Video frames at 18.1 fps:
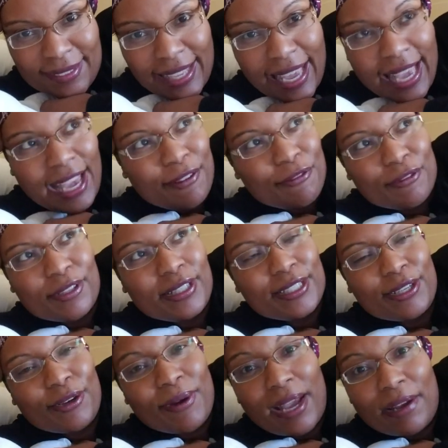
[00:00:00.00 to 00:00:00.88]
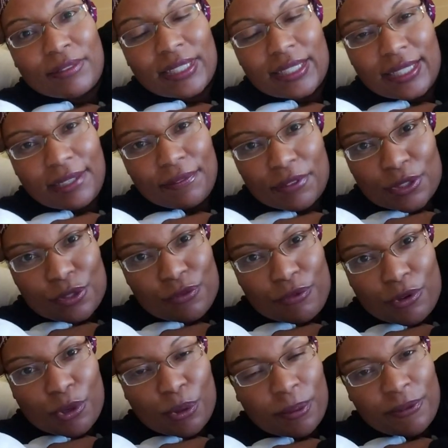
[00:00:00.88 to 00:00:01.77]
I really don't have to leave this
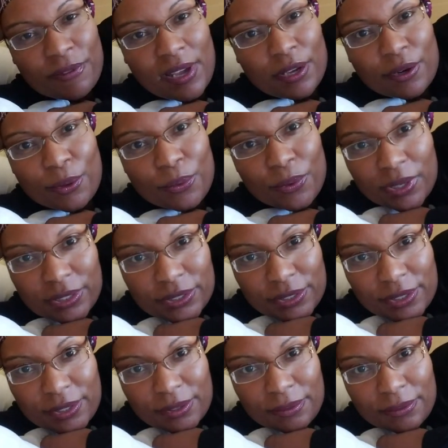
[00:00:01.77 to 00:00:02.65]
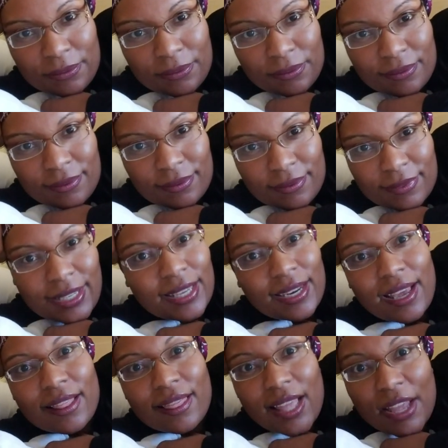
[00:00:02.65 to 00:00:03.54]
room if I don't want to, and
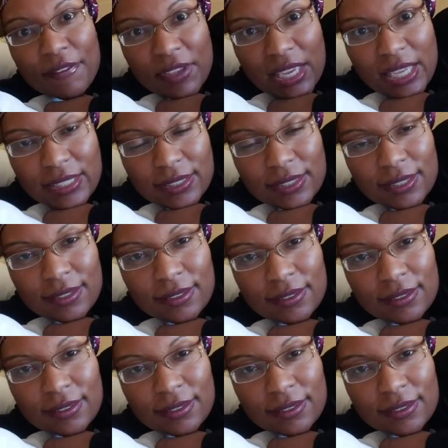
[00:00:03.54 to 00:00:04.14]
I love it.